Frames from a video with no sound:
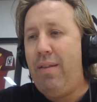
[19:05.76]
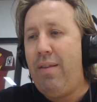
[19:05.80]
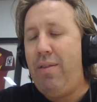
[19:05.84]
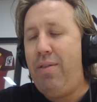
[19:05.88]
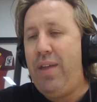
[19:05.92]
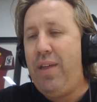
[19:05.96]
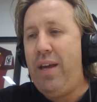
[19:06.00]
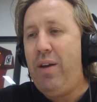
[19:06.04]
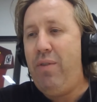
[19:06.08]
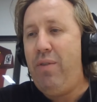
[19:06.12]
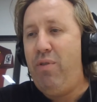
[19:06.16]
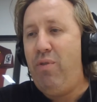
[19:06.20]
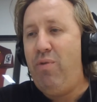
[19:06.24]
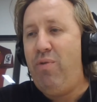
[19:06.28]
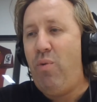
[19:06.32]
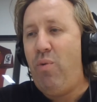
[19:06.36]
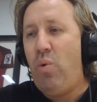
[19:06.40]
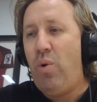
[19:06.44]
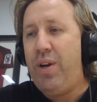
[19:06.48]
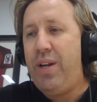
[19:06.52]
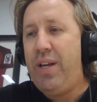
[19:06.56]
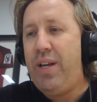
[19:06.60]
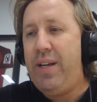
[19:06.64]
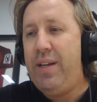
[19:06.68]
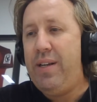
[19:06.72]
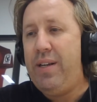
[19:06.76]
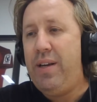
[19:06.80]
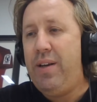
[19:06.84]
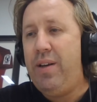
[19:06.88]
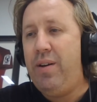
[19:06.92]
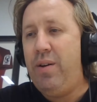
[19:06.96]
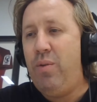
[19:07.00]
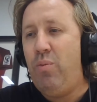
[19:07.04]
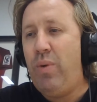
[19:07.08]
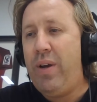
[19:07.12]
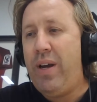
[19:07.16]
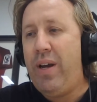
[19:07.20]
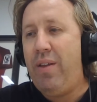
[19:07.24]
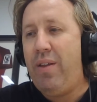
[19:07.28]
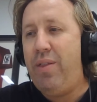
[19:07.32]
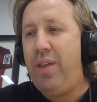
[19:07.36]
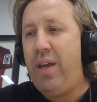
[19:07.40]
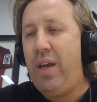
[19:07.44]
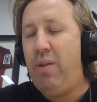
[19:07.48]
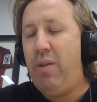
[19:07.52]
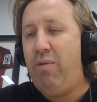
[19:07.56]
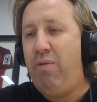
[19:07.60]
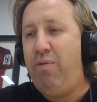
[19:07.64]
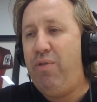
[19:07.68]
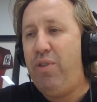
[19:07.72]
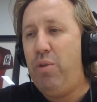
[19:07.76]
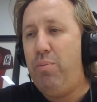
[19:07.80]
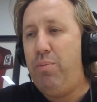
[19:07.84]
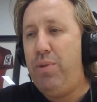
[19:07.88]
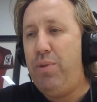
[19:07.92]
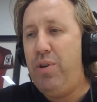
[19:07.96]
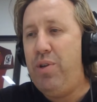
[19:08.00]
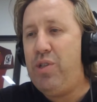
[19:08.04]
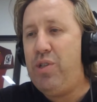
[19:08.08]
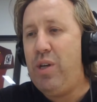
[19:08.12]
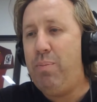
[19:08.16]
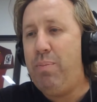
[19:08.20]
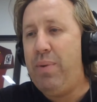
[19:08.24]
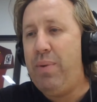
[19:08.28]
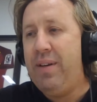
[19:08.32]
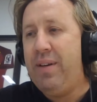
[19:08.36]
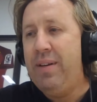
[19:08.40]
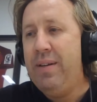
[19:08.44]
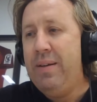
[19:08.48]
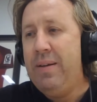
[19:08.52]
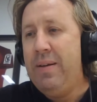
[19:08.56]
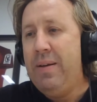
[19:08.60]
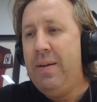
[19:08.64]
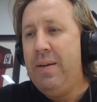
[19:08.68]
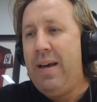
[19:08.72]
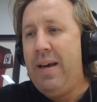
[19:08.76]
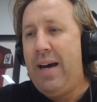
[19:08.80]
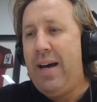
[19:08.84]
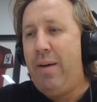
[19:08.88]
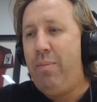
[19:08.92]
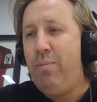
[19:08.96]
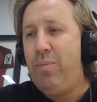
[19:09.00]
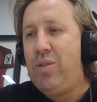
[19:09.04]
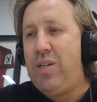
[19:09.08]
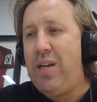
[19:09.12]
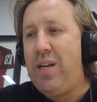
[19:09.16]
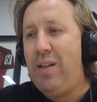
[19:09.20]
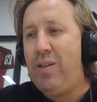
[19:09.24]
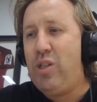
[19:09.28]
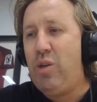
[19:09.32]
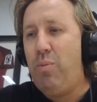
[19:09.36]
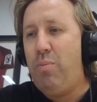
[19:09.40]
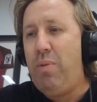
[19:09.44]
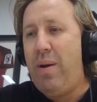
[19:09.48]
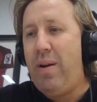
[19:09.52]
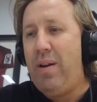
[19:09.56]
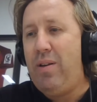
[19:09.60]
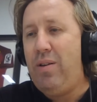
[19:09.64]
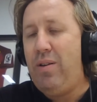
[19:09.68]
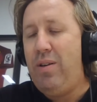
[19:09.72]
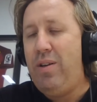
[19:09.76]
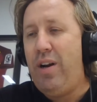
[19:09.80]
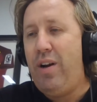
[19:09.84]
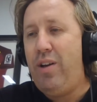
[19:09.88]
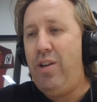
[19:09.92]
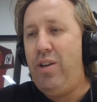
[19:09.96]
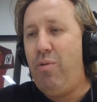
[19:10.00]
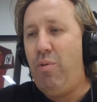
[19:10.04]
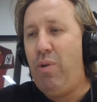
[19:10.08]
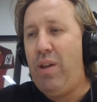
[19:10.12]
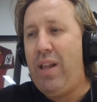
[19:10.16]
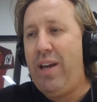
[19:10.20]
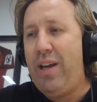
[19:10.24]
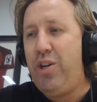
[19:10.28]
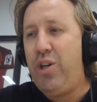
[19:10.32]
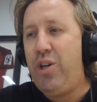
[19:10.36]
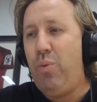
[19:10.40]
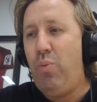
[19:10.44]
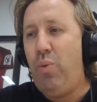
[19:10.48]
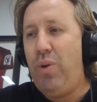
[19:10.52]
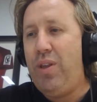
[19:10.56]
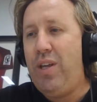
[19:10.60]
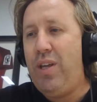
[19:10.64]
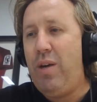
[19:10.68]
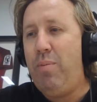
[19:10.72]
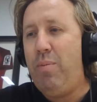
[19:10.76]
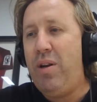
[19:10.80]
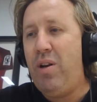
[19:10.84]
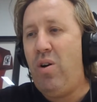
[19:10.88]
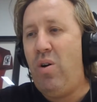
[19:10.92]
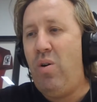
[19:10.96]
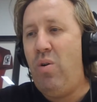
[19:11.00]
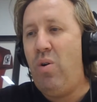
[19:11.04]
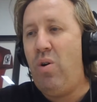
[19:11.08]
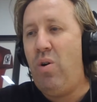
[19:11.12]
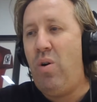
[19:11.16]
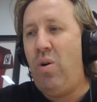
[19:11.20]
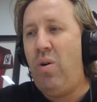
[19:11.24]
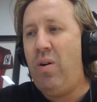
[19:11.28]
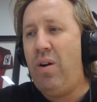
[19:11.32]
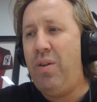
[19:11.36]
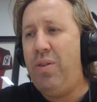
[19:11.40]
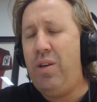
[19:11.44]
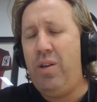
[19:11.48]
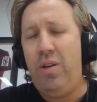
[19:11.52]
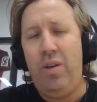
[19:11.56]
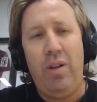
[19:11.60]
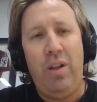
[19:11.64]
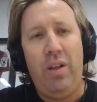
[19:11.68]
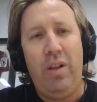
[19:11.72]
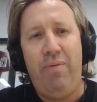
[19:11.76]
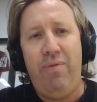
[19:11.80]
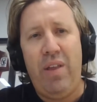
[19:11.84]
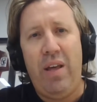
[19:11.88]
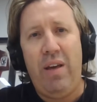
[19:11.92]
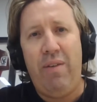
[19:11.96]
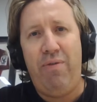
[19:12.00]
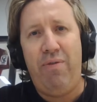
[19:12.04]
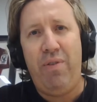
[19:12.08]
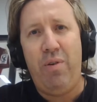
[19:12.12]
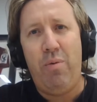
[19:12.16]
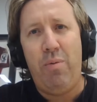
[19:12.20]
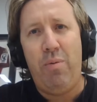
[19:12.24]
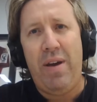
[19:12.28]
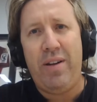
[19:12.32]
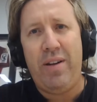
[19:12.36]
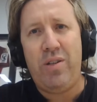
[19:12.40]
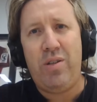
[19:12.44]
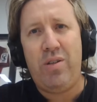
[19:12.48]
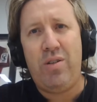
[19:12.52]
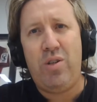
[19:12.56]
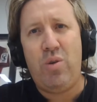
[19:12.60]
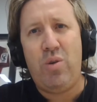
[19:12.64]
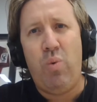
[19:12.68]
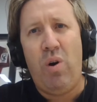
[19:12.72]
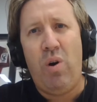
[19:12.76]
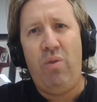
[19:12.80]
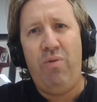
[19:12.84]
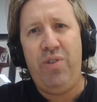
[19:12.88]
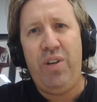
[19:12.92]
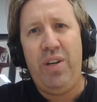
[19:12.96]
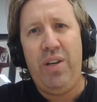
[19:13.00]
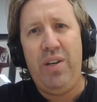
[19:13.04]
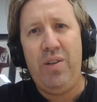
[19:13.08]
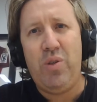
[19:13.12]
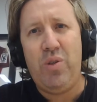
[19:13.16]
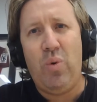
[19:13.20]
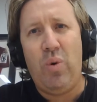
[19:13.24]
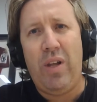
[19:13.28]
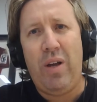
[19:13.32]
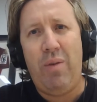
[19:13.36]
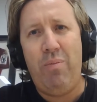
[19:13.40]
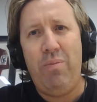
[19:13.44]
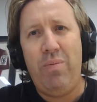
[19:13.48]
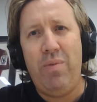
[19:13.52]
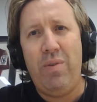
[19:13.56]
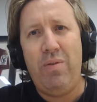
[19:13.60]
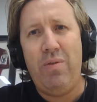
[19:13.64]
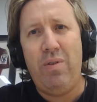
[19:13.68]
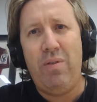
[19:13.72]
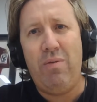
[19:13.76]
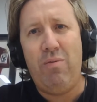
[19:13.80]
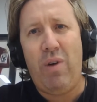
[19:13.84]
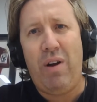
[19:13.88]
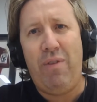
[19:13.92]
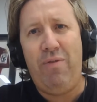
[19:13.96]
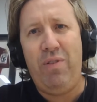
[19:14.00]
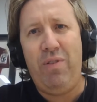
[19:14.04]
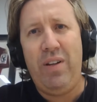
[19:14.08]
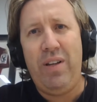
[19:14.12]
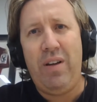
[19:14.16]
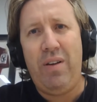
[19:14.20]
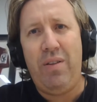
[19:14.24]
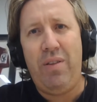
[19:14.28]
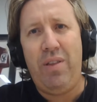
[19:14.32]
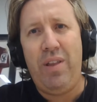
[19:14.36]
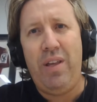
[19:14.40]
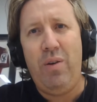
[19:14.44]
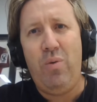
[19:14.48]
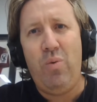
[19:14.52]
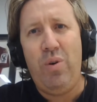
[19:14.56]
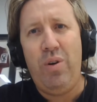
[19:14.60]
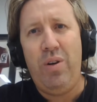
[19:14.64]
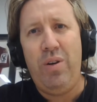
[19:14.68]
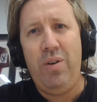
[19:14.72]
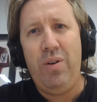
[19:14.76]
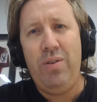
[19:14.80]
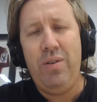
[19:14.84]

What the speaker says: thankful for what he did, and we are thankful for the music. But tell us about, your relationship with him in Hong Kong. I think you lived there for about 12 years all up, roughly, I think, were you?